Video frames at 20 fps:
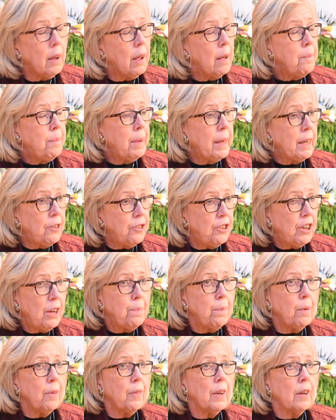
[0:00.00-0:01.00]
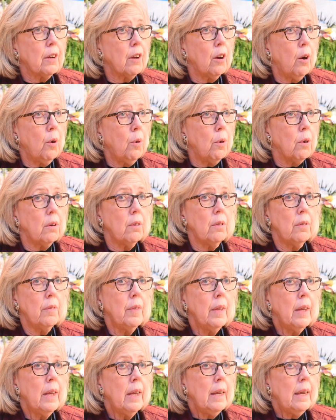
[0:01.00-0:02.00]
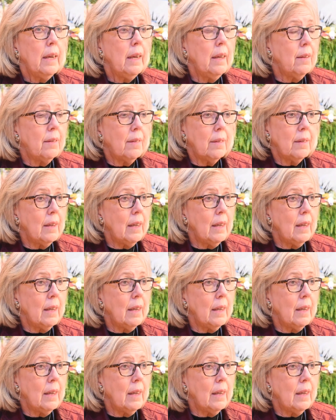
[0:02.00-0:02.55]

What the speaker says: being cheaper than coal is